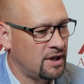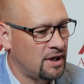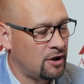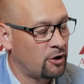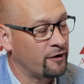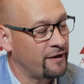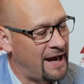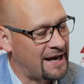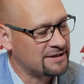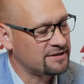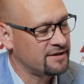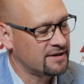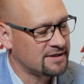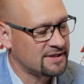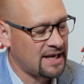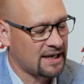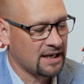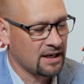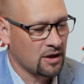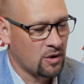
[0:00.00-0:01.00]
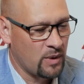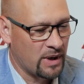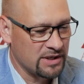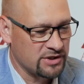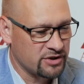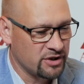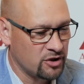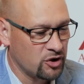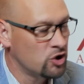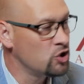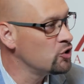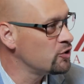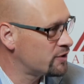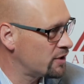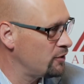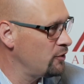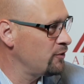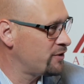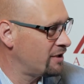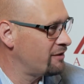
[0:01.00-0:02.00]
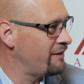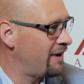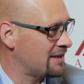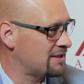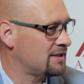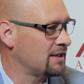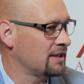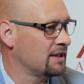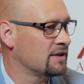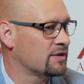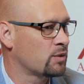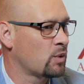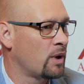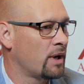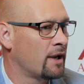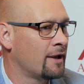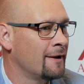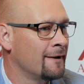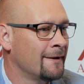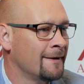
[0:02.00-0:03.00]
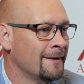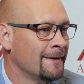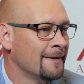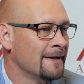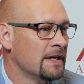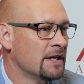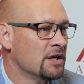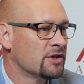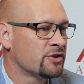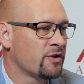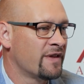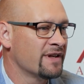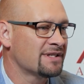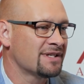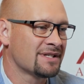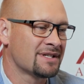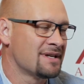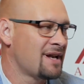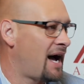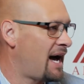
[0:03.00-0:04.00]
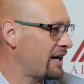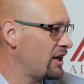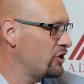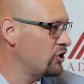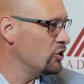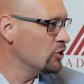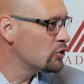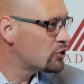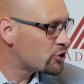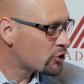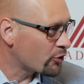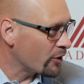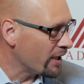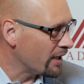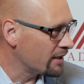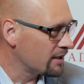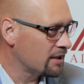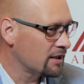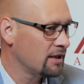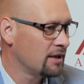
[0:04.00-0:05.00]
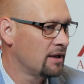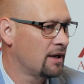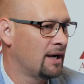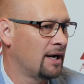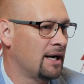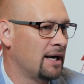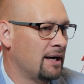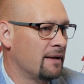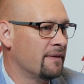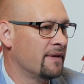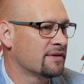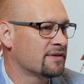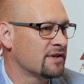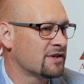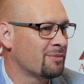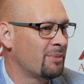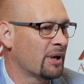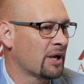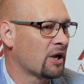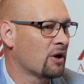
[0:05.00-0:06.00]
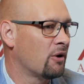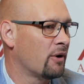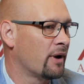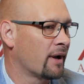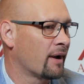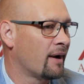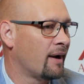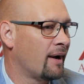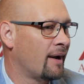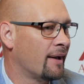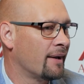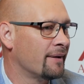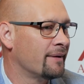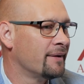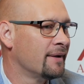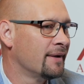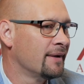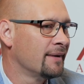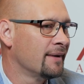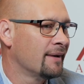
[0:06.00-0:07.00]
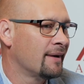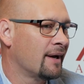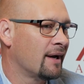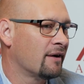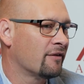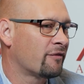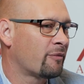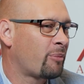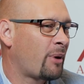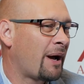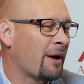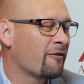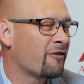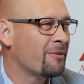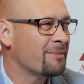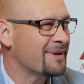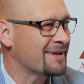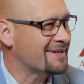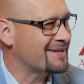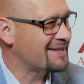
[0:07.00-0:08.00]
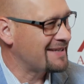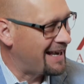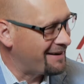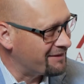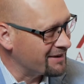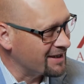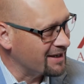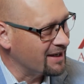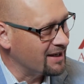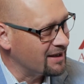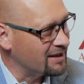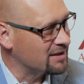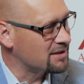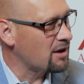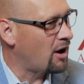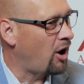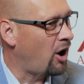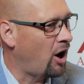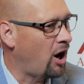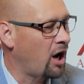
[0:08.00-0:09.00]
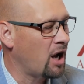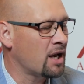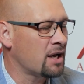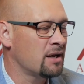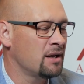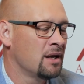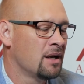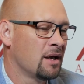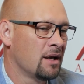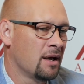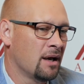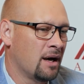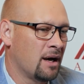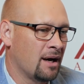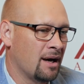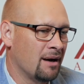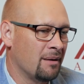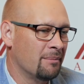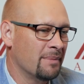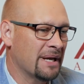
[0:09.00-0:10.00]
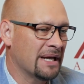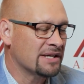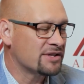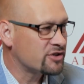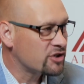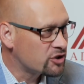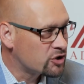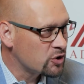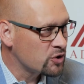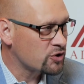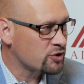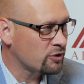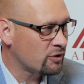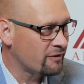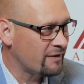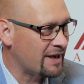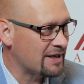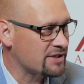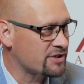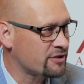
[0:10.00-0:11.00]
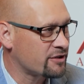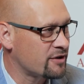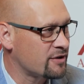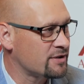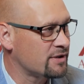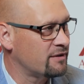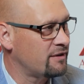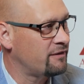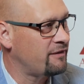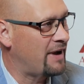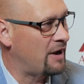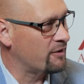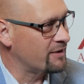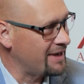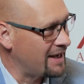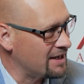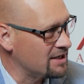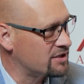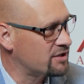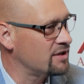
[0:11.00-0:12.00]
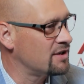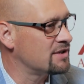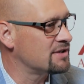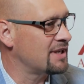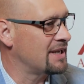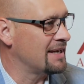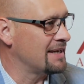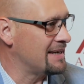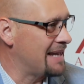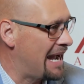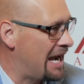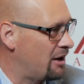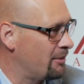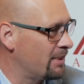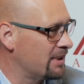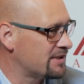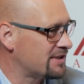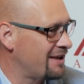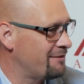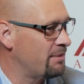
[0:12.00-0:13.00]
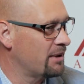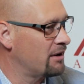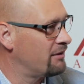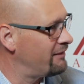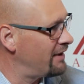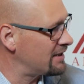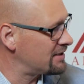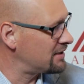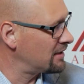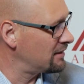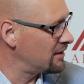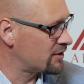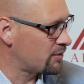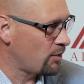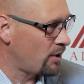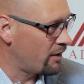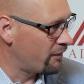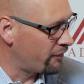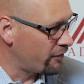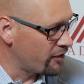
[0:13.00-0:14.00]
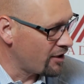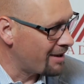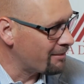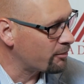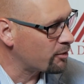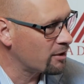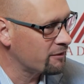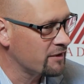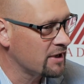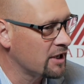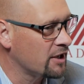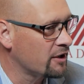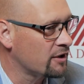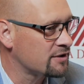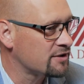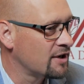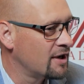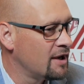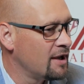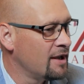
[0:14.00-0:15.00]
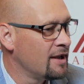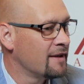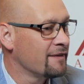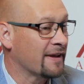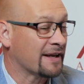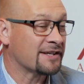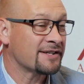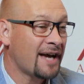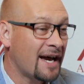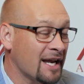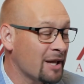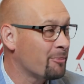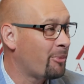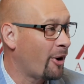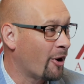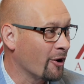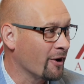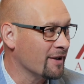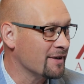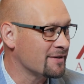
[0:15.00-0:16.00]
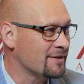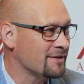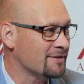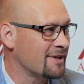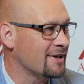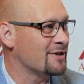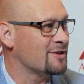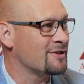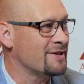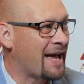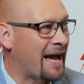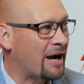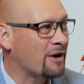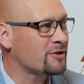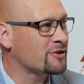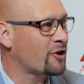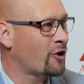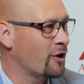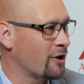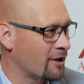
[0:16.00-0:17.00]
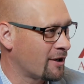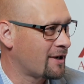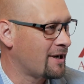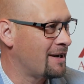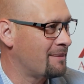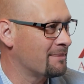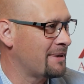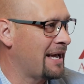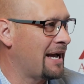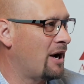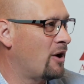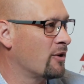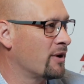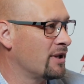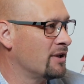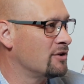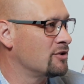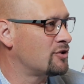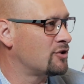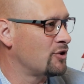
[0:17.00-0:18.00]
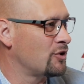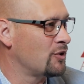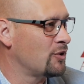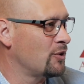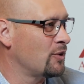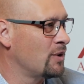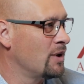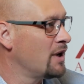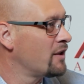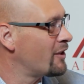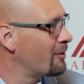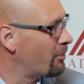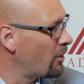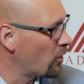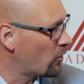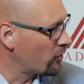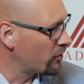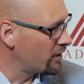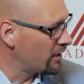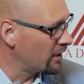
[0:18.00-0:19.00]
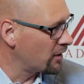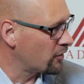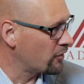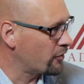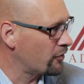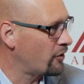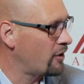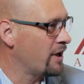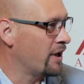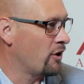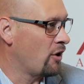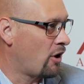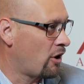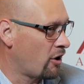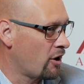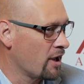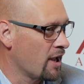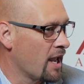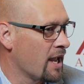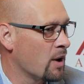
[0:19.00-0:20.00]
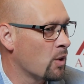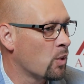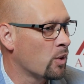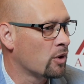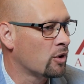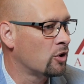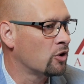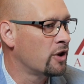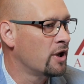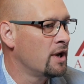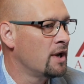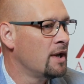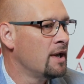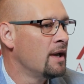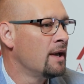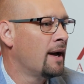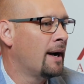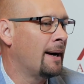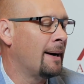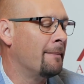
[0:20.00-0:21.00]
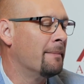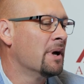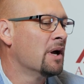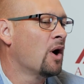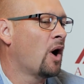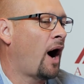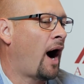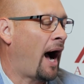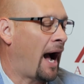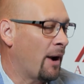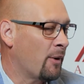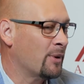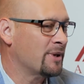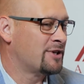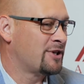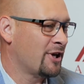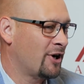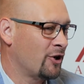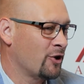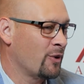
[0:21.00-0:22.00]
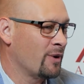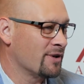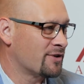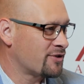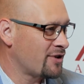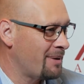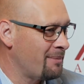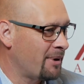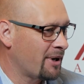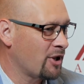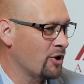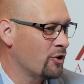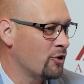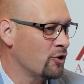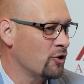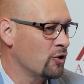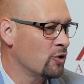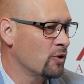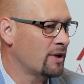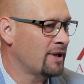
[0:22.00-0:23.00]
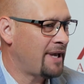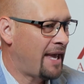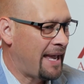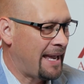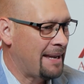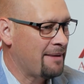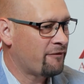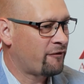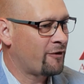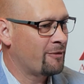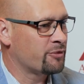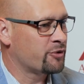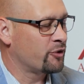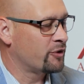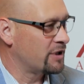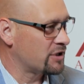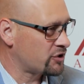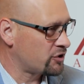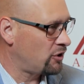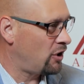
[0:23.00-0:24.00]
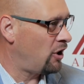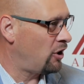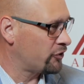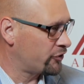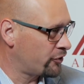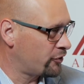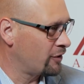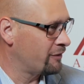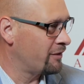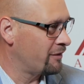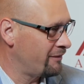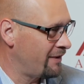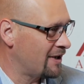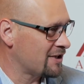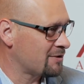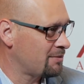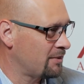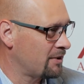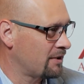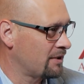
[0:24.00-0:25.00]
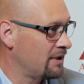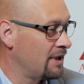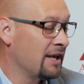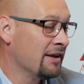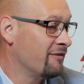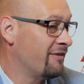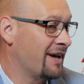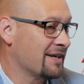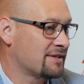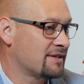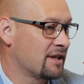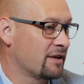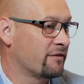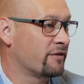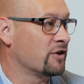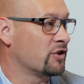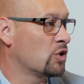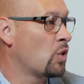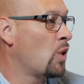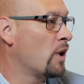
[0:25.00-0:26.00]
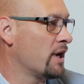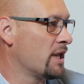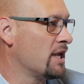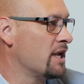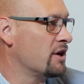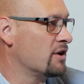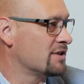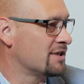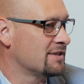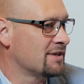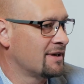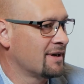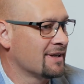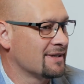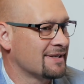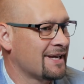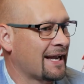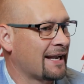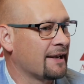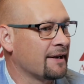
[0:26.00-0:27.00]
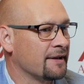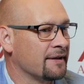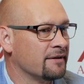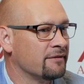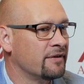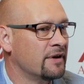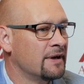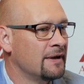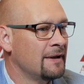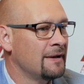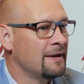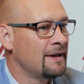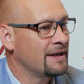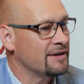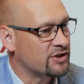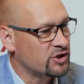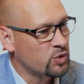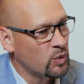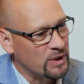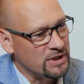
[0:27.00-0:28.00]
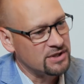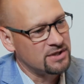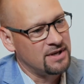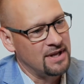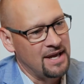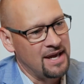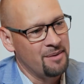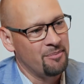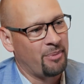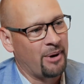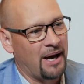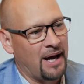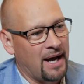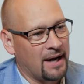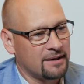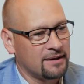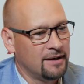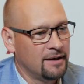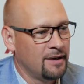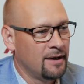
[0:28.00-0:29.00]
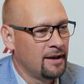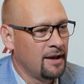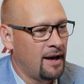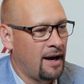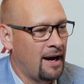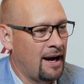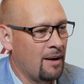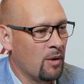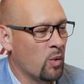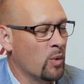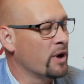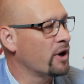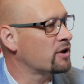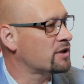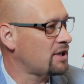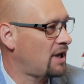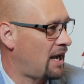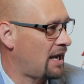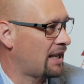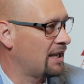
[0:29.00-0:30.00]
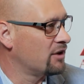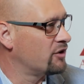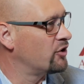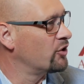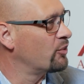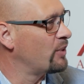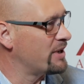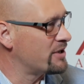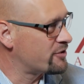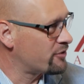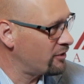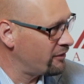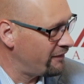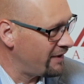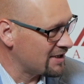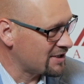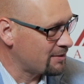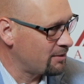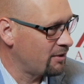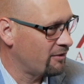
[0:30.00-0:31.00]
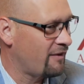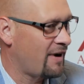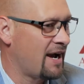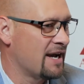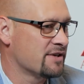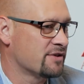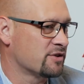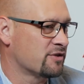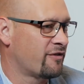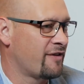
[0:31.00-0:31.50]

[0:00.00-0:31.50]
uh, or actually the second question who's, who's investing this way? So, this is not a new trend. Uh, this has been going on uh, probably from the 70s on. Um, institutional investors, foundations, endowments have been investing this way for a number of years. The exciting part is, is it's now starting to come down into the broker-dealer and RIA world. Um, I would tell you as somebody who came from traditional alternative investment, investing for 20 years as an executive, switched to impact, uh, we are talking to registered investment advisors,